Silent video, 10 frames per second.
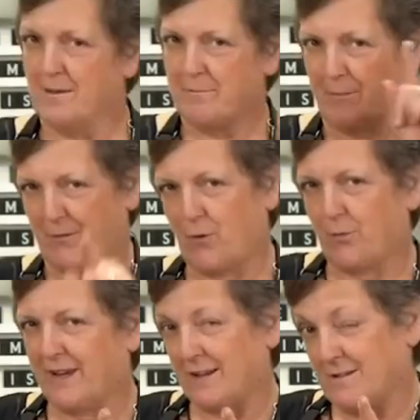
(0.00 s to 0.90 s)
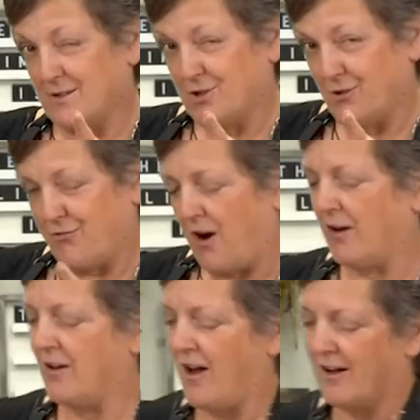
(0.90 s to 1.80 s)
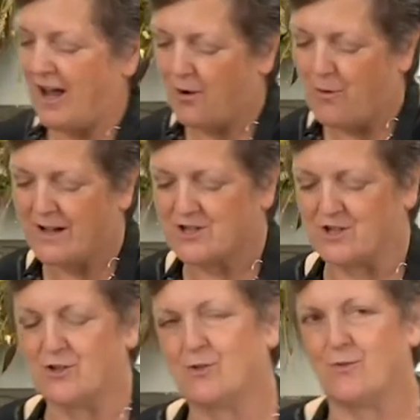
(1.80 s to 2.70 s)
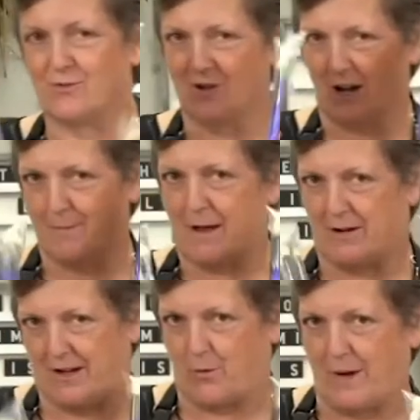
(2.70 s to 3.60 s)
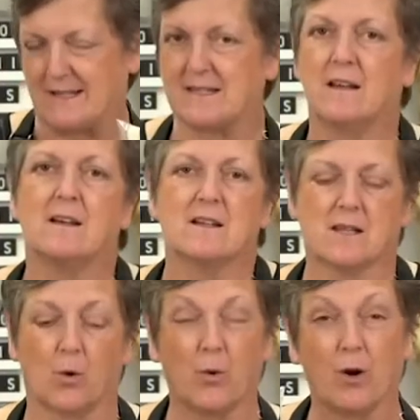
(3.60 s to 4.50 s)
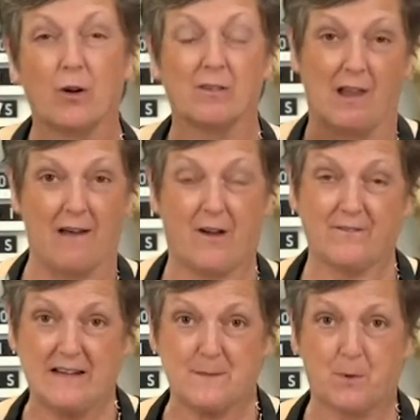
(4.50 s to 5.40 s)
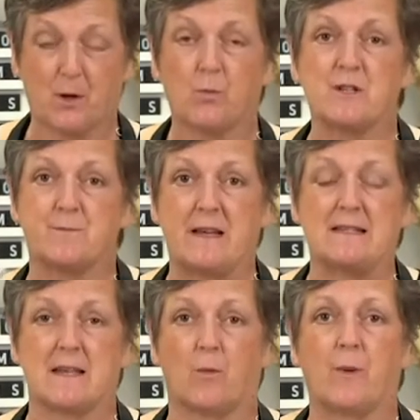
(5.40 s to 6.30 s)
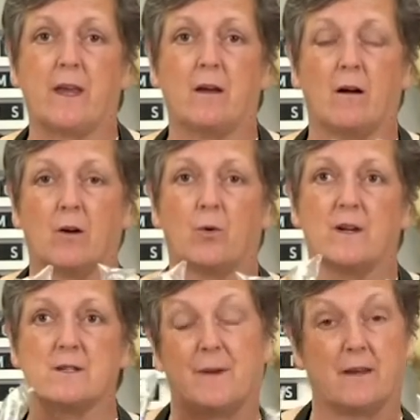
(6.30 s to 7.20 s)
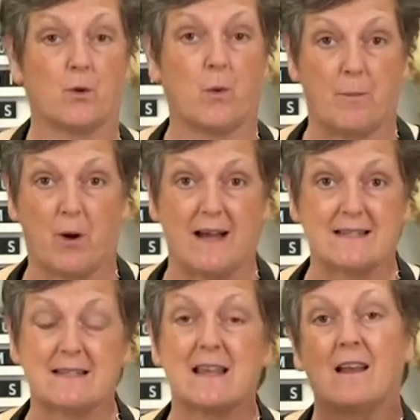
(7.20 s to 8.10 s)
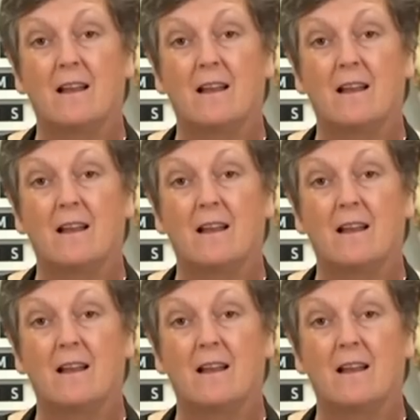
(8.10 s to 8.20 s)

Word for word: But before we get too far along, I want to talk about our giveaways. So we're live on Facebook, which means that we are going to be giving away prizes